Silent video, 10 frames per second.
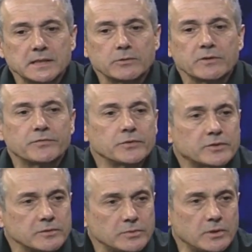
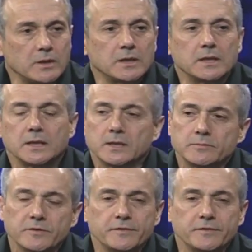irrefutable um,